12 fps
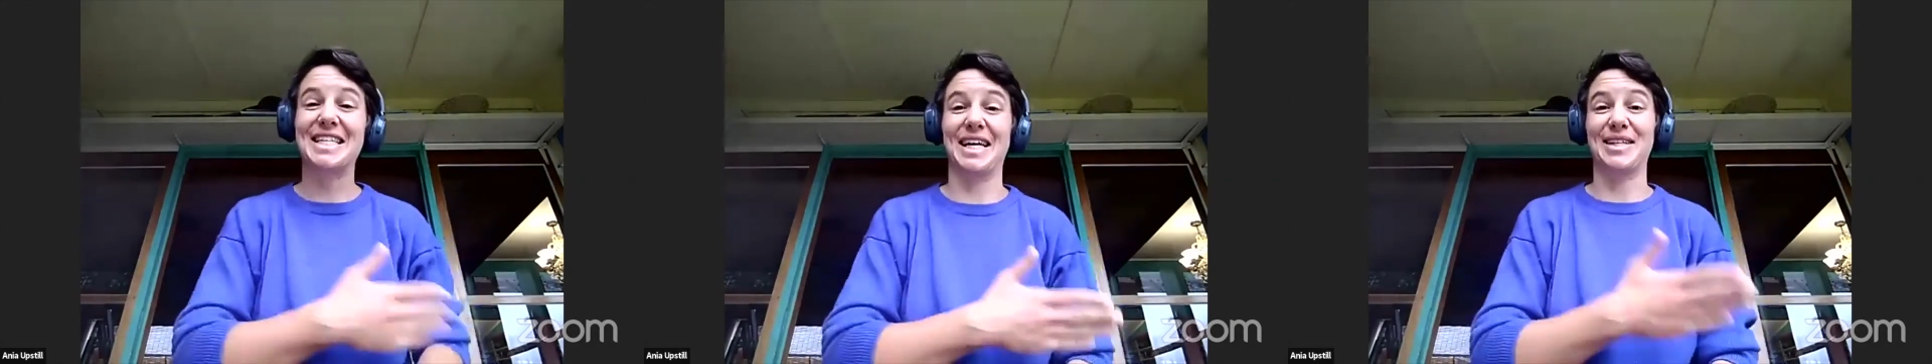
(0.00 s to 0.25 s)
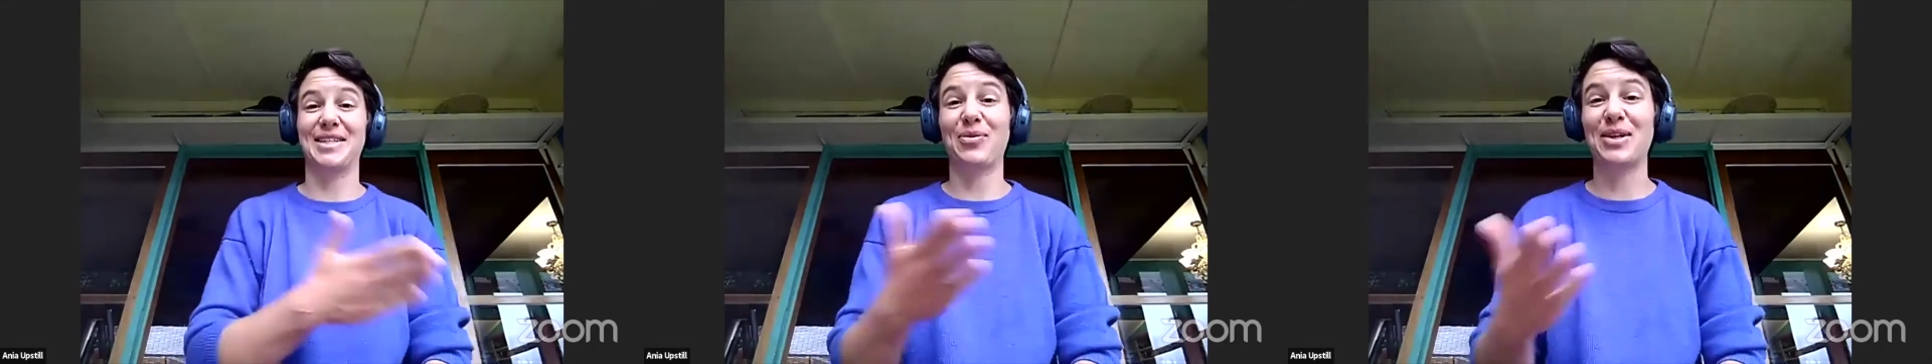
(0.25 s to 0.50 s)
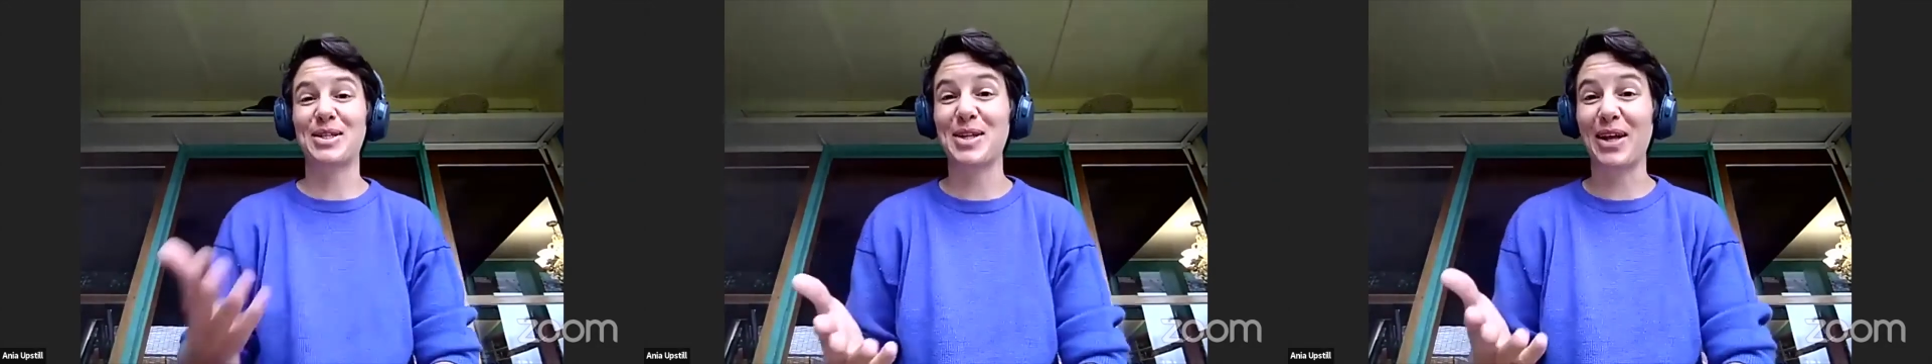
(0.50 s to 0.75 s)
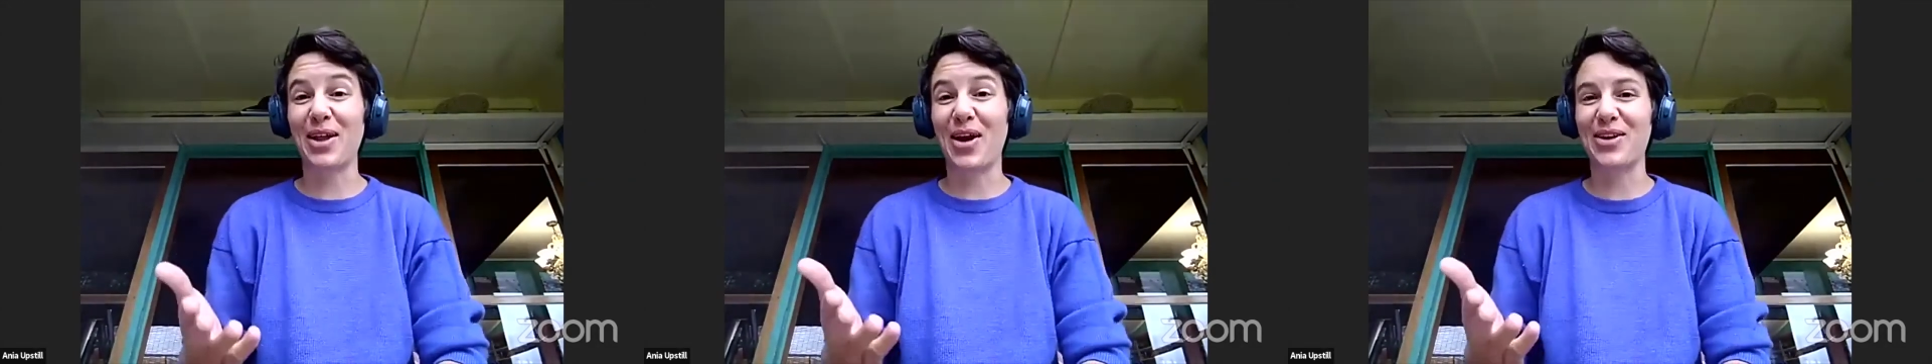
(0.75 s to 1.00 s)
since I went to
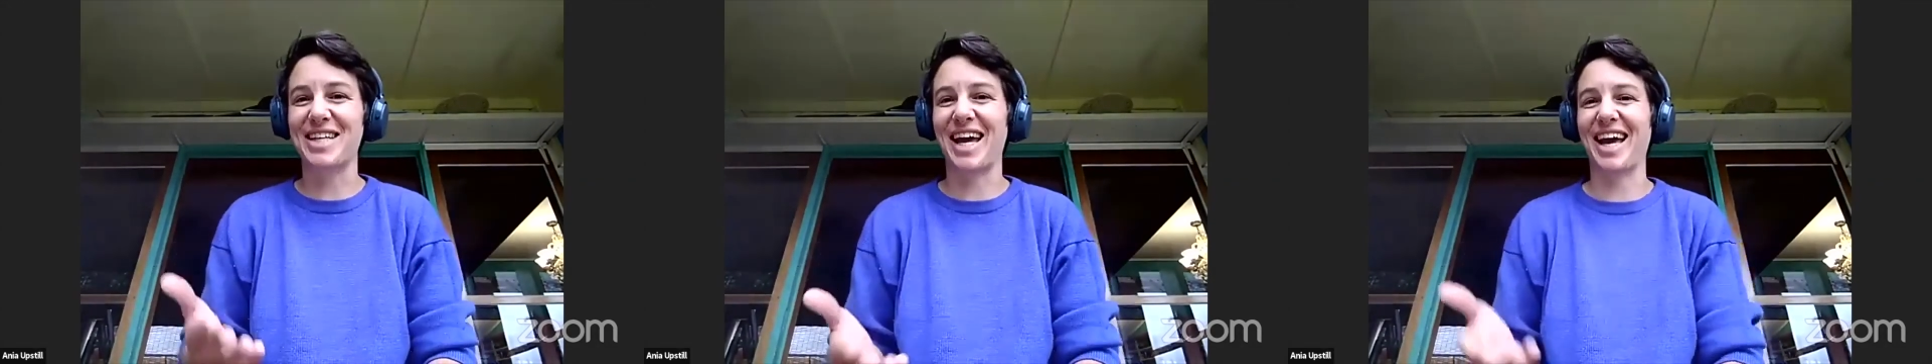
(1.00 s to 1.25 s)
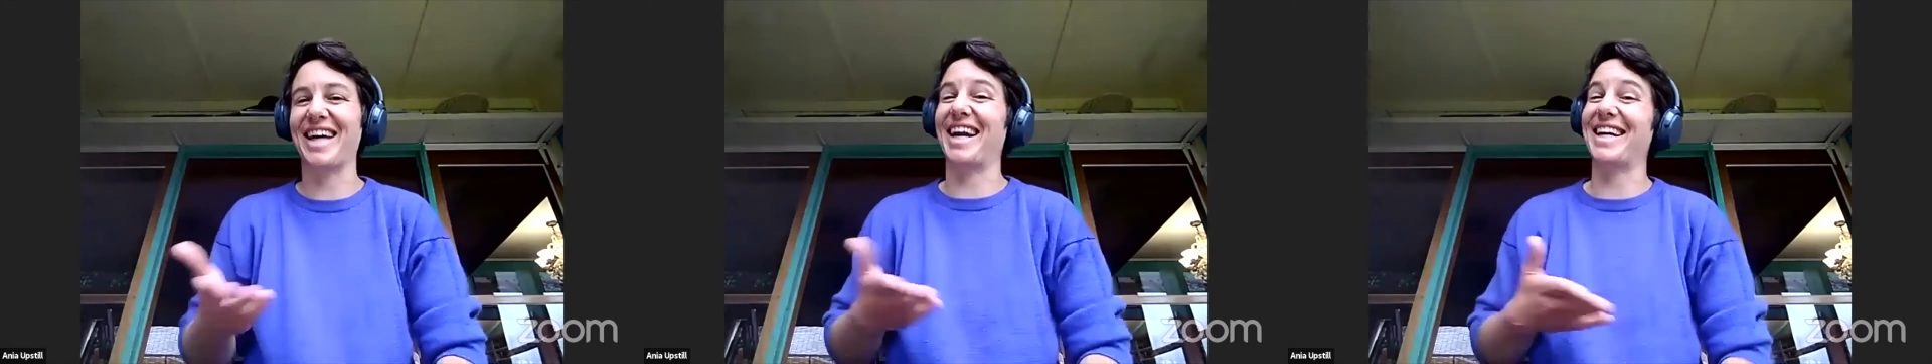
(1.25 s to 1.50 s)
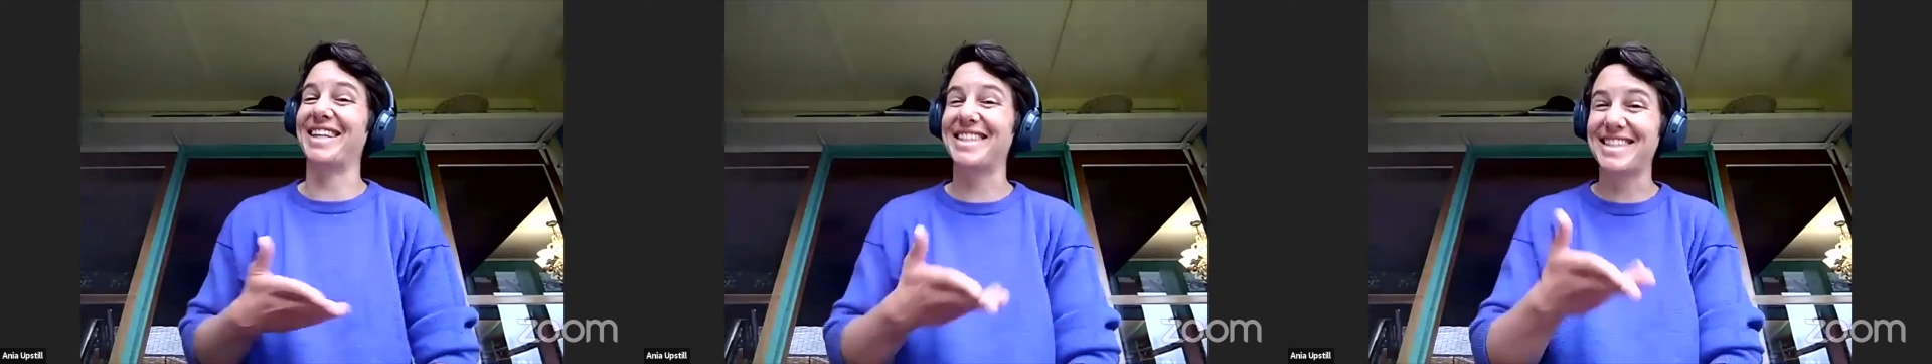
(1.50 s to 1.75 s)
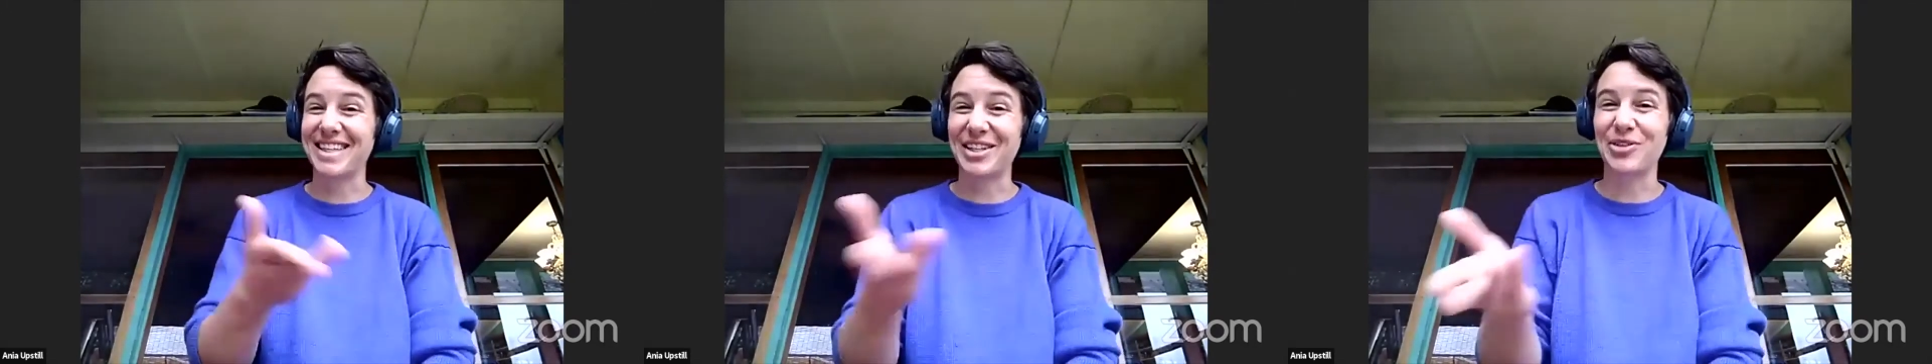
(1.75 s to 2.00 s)
Del Arte, and I
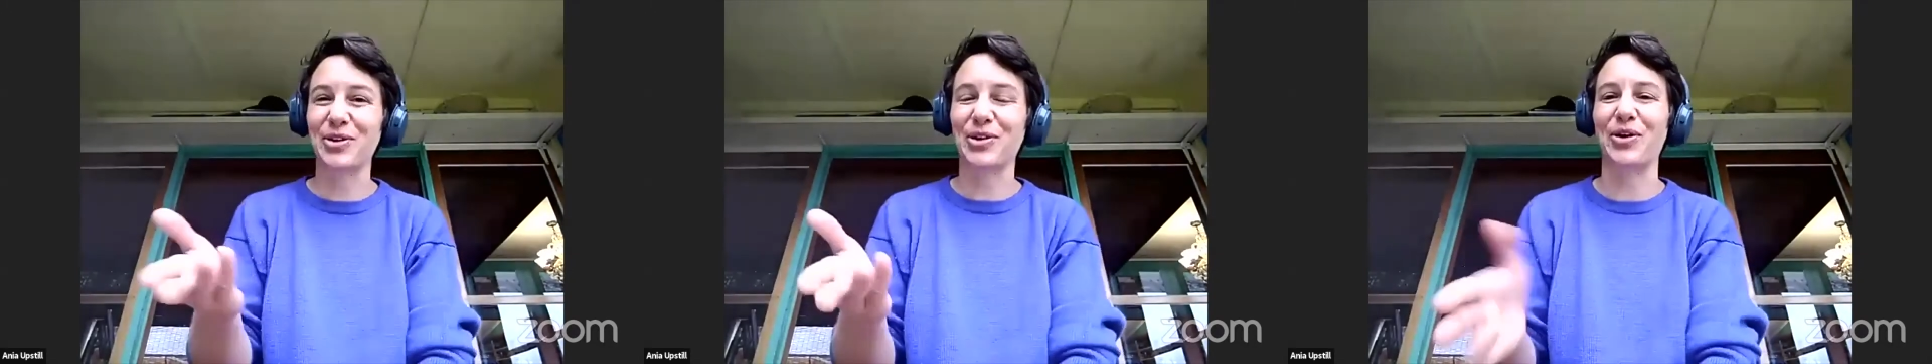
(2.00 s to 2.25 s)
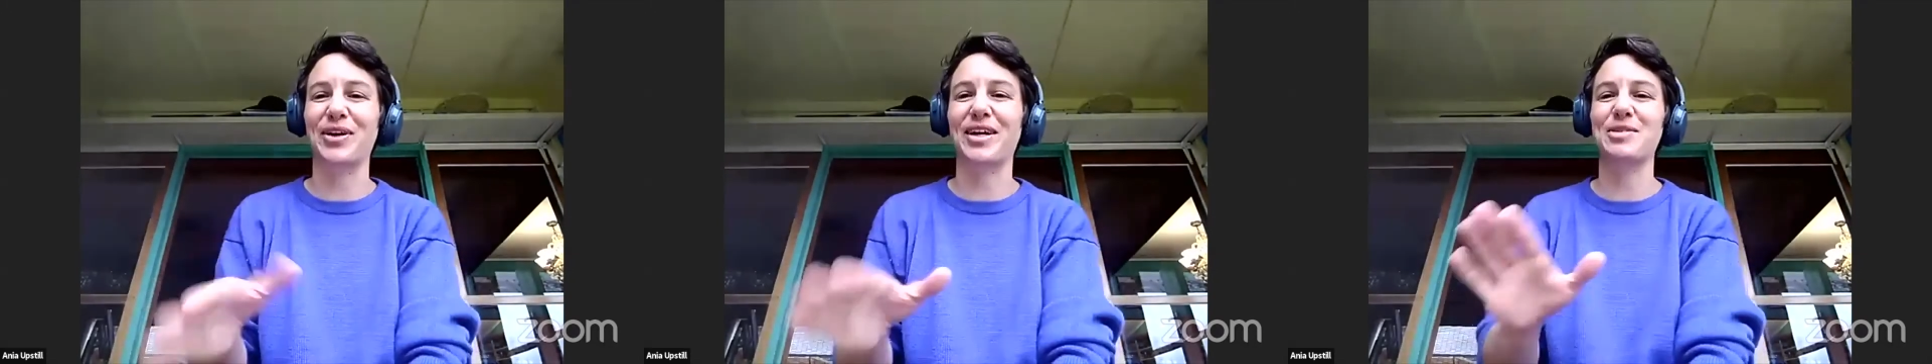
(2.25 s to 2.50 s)
continue to learn because